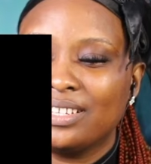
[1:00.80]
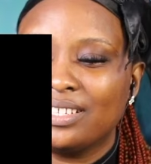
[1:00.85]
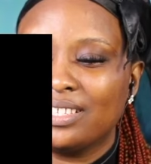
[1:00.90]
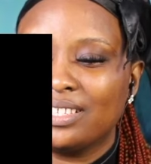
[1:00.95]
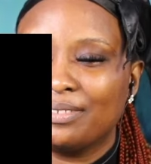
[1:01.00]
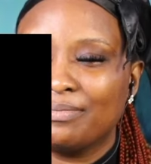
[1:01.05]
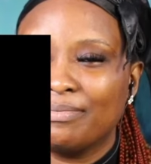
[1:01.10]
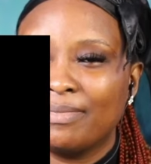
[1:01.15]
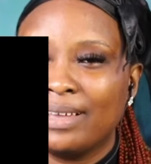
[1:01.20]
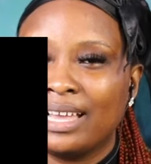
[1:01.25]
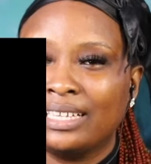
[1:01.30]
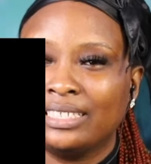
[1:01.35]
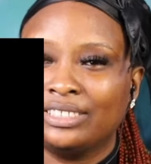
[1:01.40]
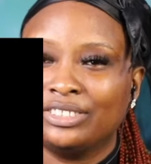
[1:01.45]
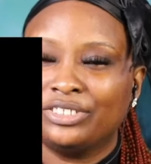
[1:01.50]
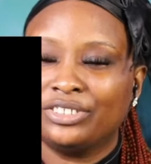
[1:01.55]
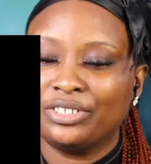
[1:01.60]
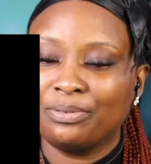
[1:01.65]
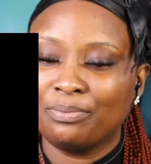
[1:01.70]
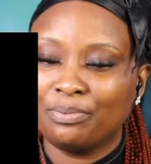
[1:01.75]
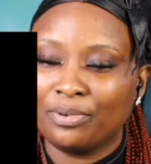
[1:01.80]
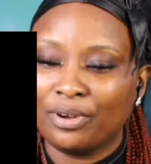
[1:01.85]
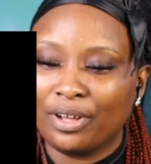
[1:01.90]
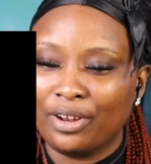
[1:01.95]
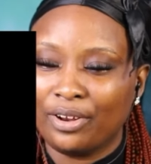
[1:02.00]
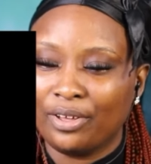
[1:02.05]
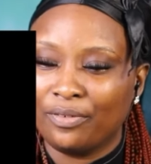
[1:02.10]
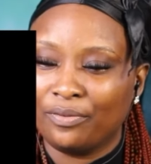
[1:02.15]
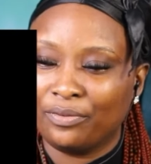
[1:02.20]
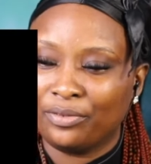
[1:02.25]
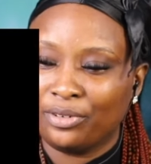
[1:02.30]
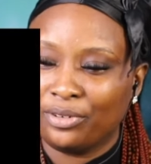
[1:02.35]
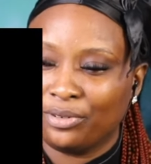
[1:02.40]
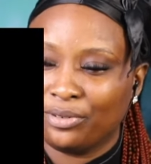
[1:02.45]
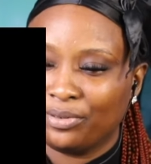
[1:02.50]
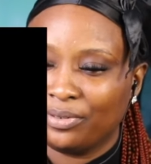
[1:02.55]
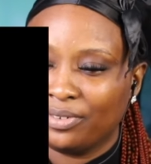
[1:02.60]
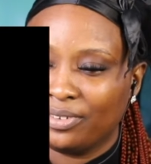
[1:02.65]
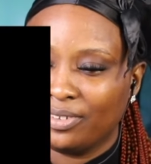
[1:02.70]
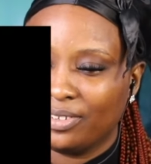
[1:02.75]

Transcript: this man dribble all of you?